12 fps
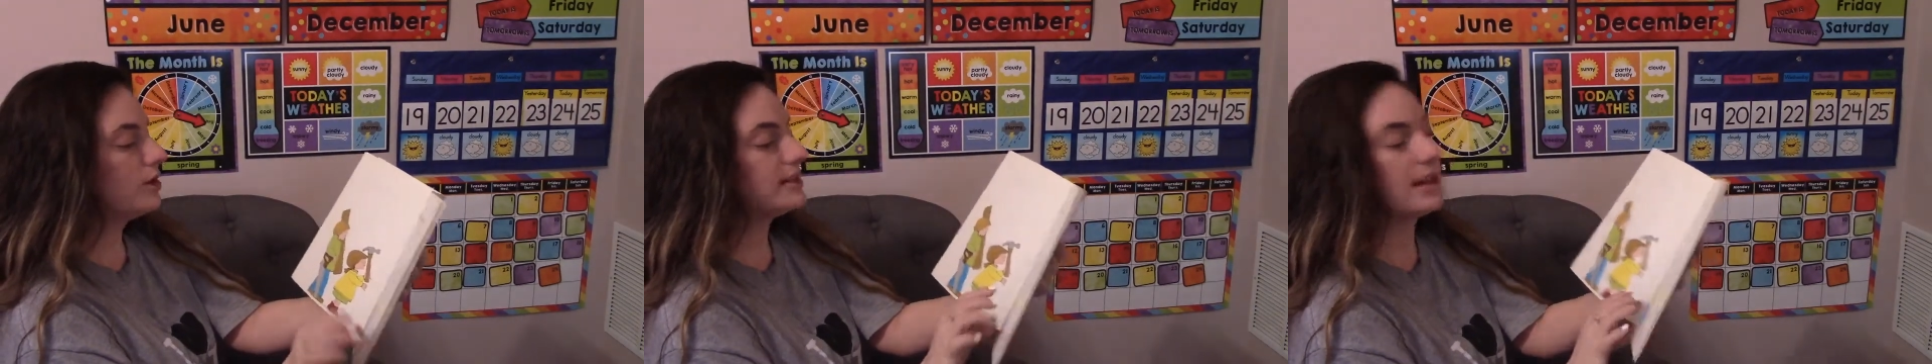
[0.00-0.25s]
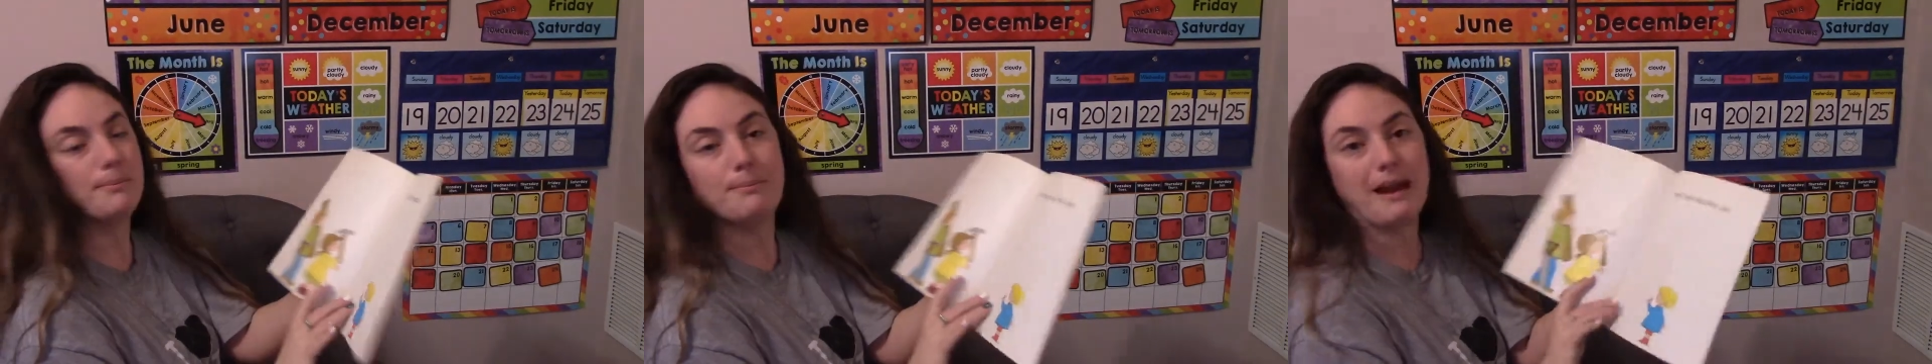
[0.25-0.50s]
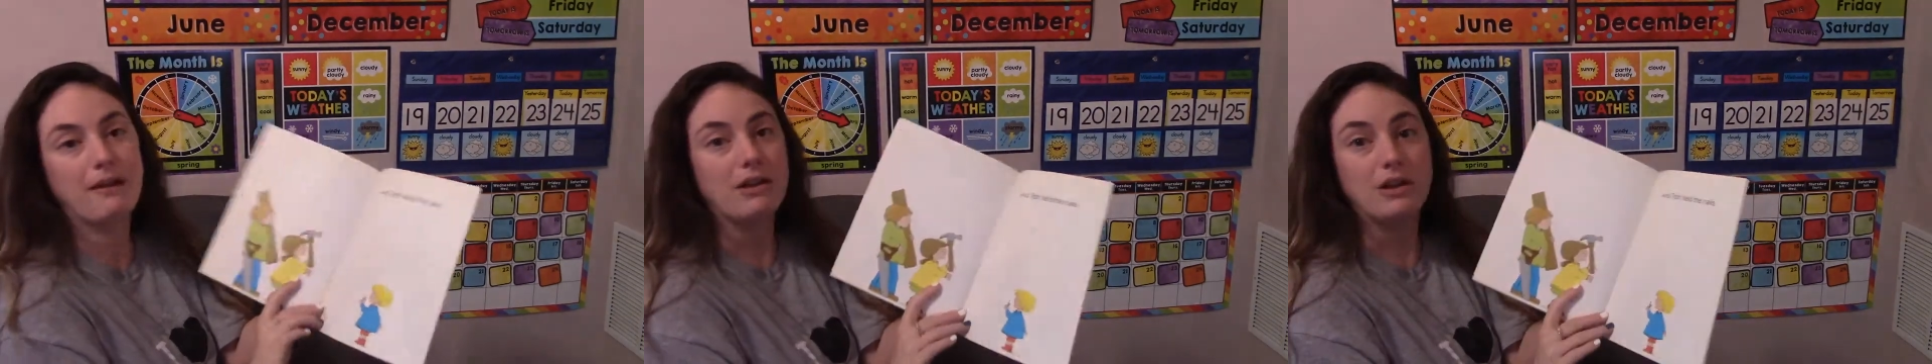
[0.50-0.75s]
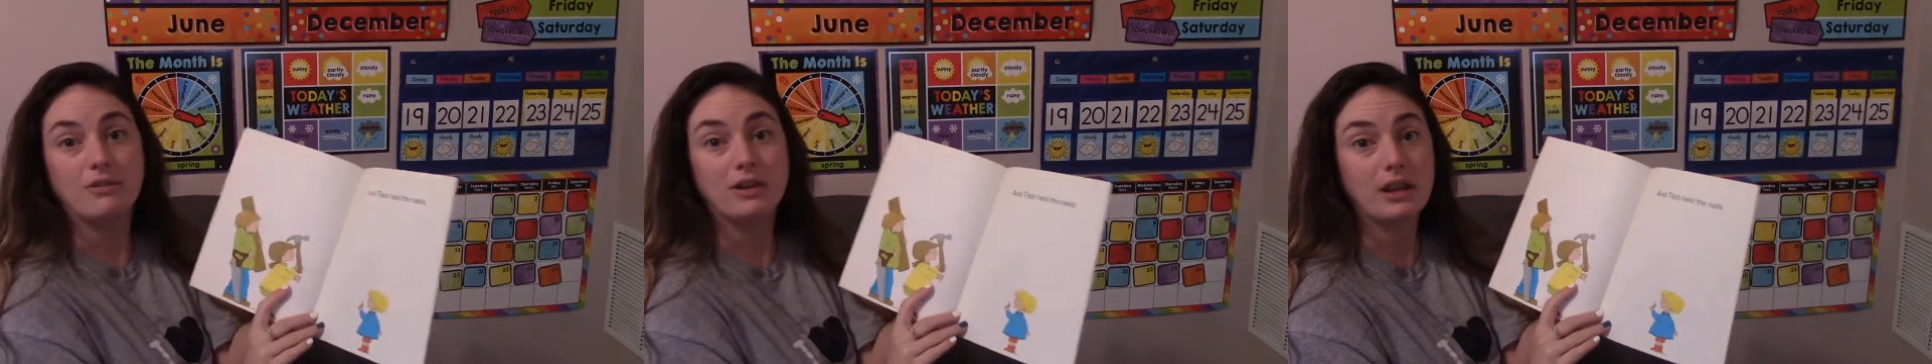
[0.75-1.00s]
like Mary
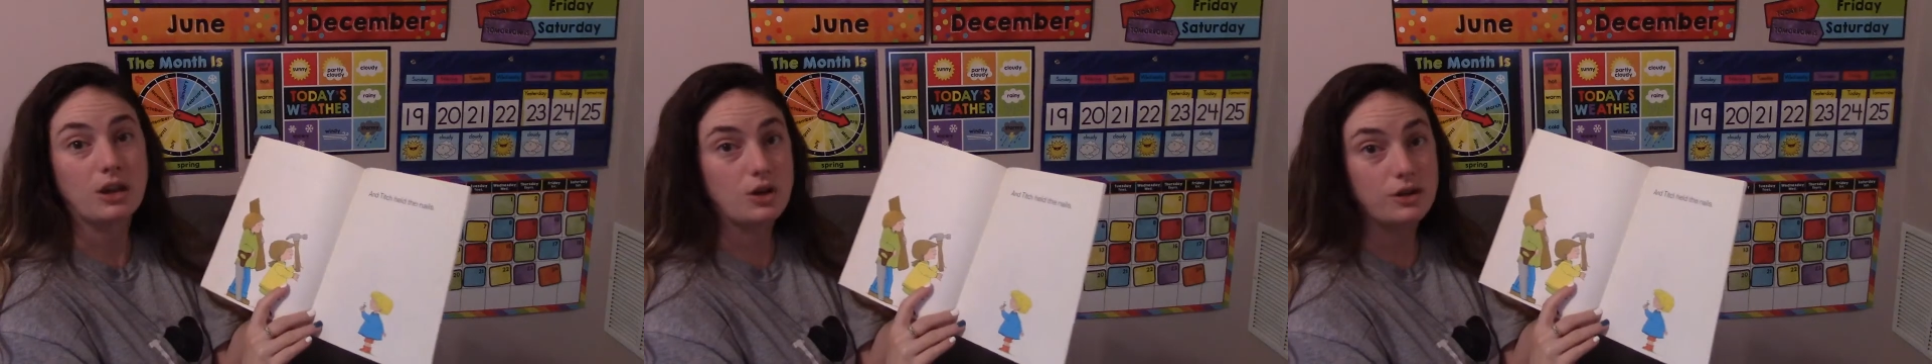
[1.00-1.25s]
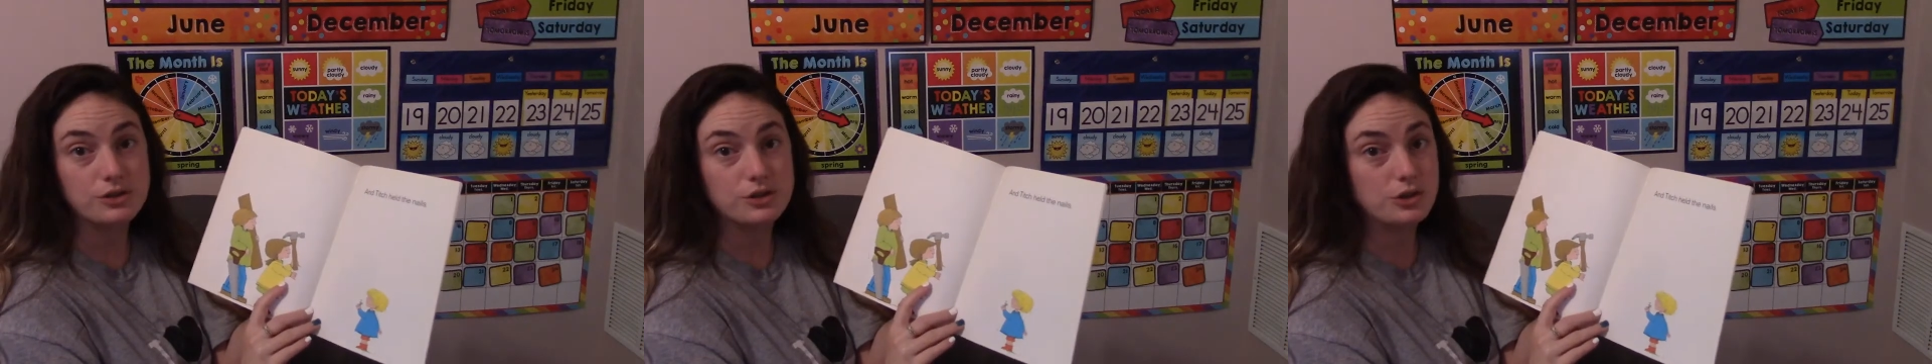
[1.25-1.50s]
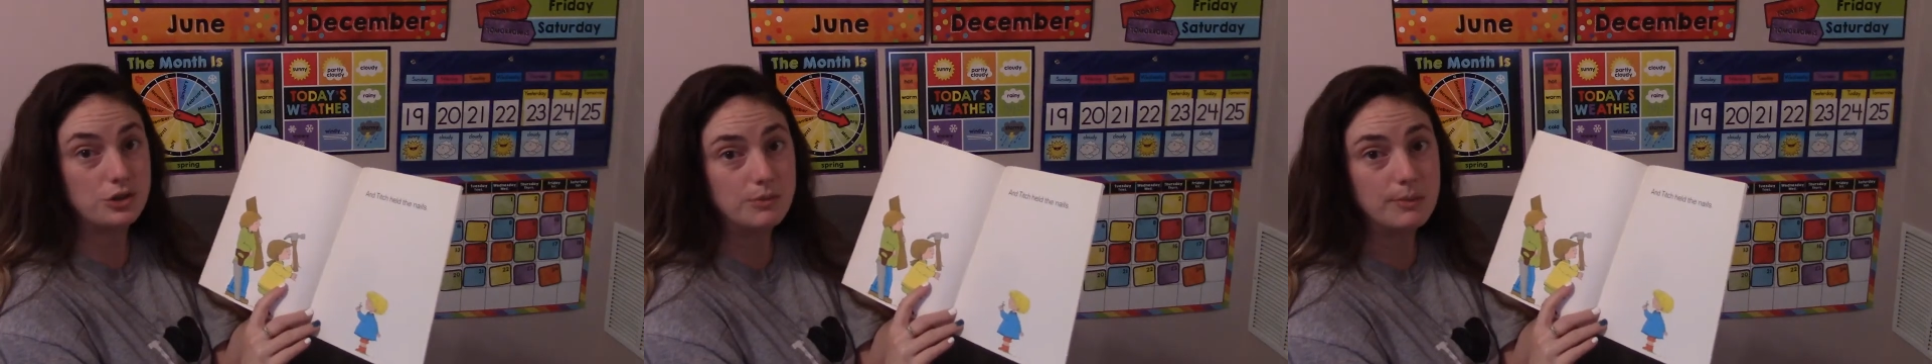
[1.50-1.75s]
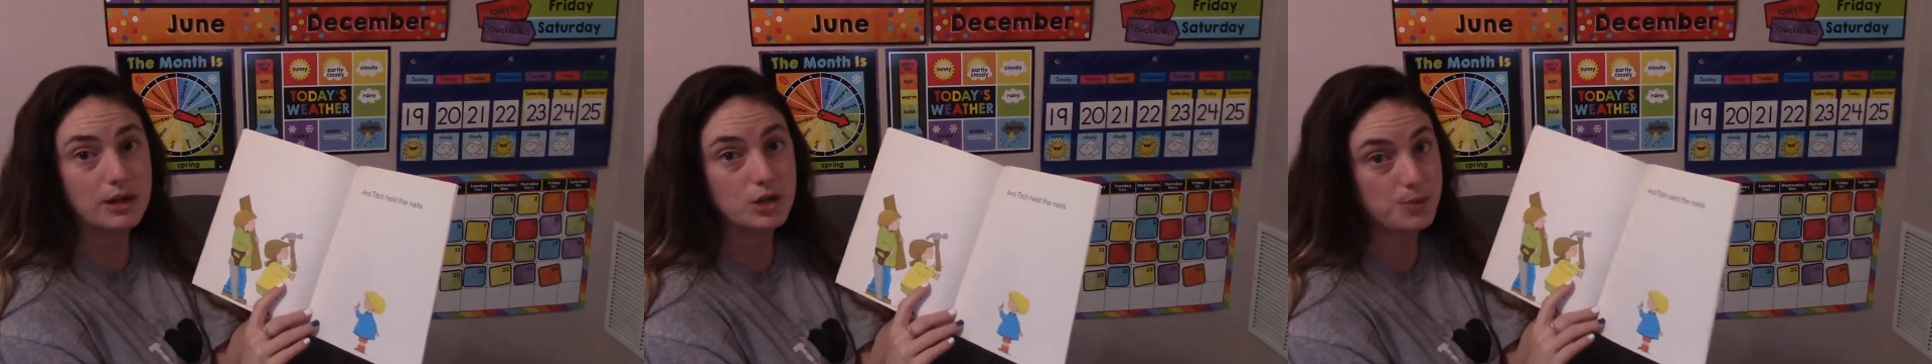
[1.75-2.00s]
really couldn't do
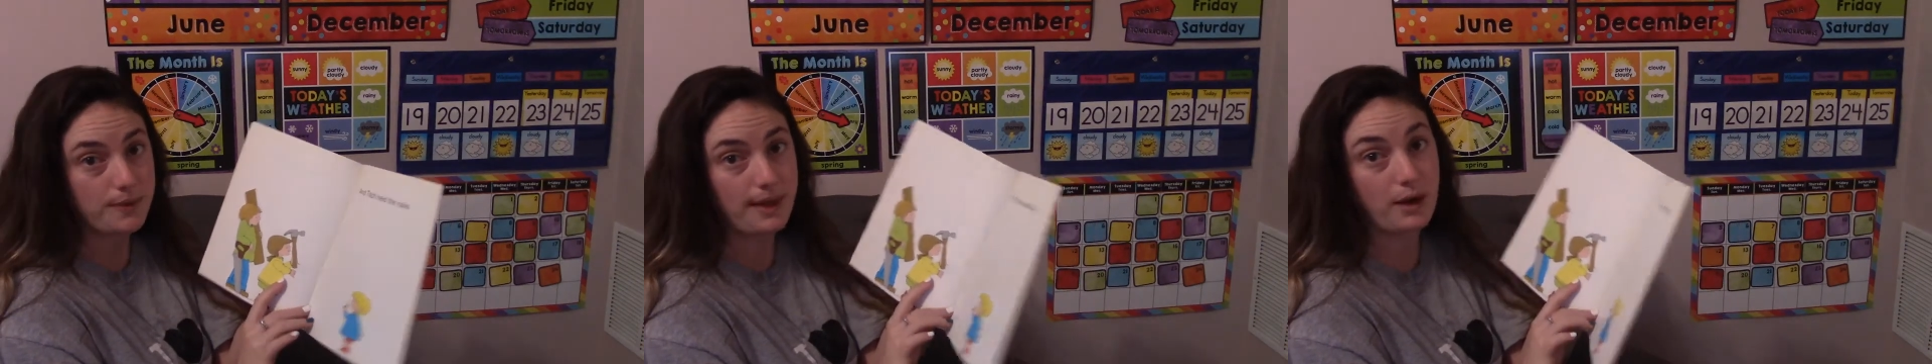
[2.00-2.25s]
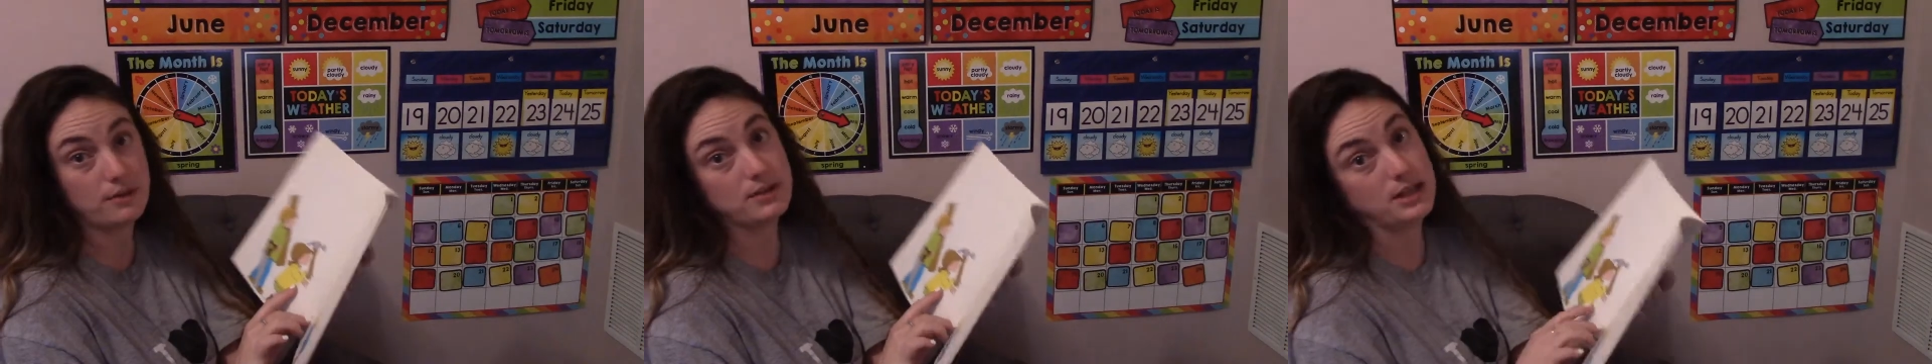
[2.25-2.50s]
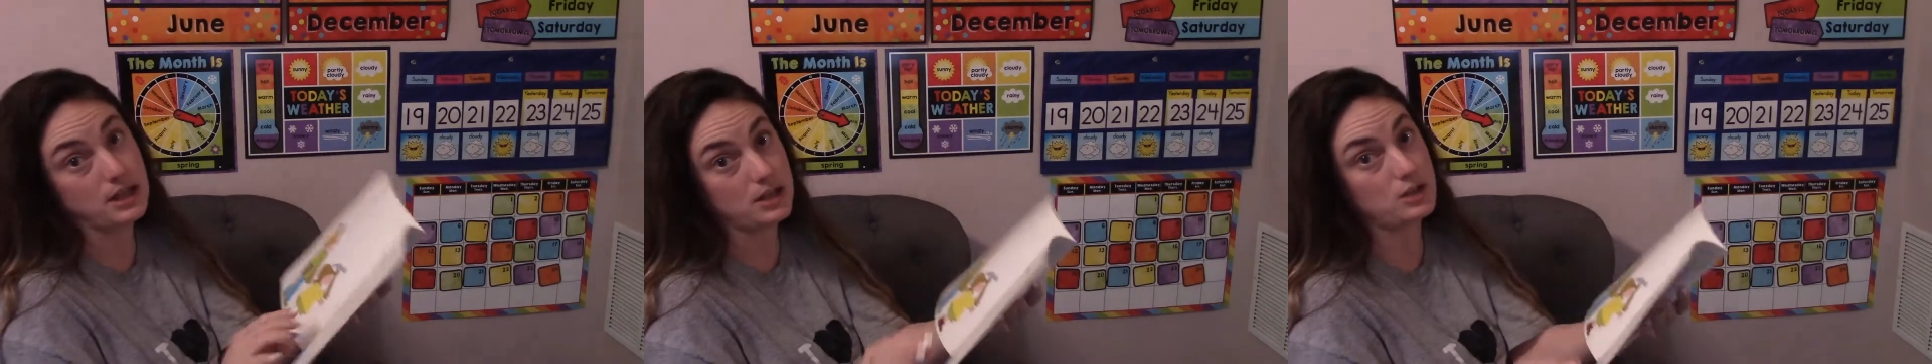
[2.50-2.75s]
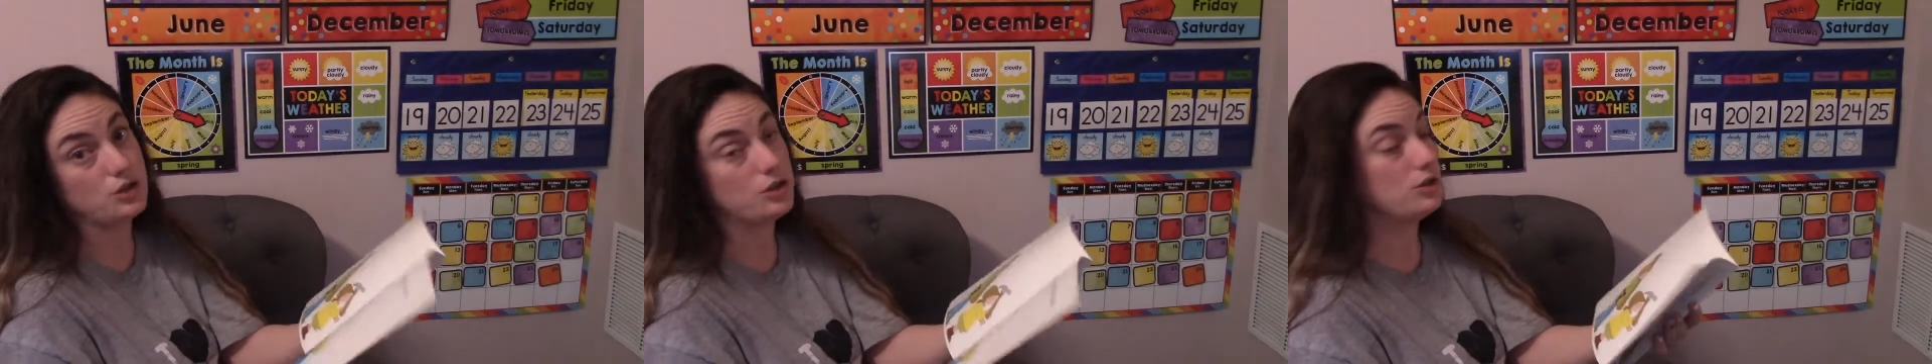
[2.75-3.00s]
much without
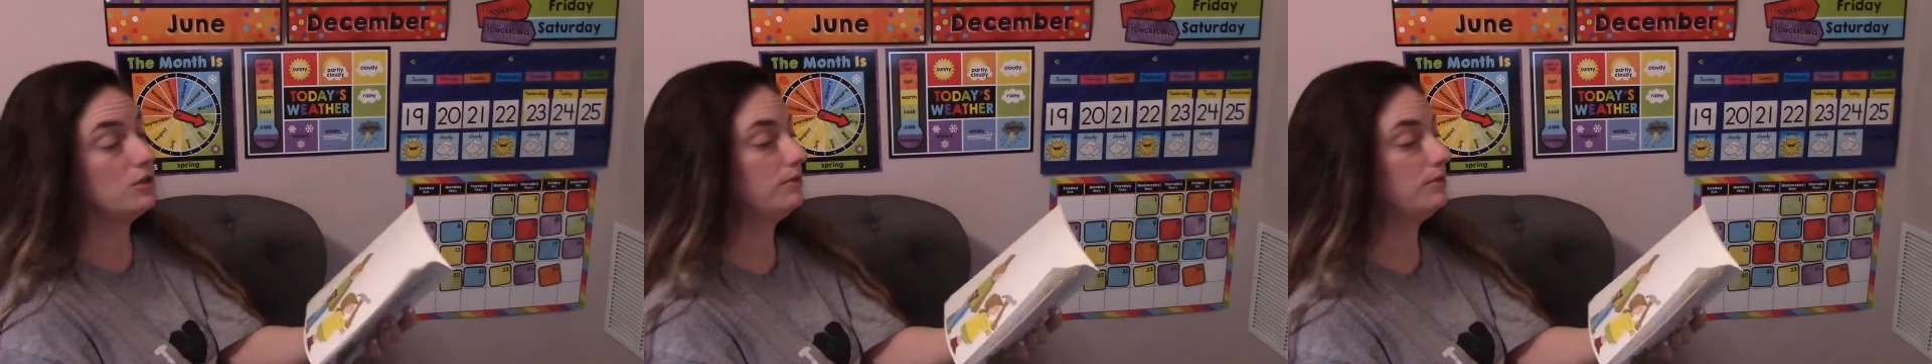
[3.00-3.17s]
Titch.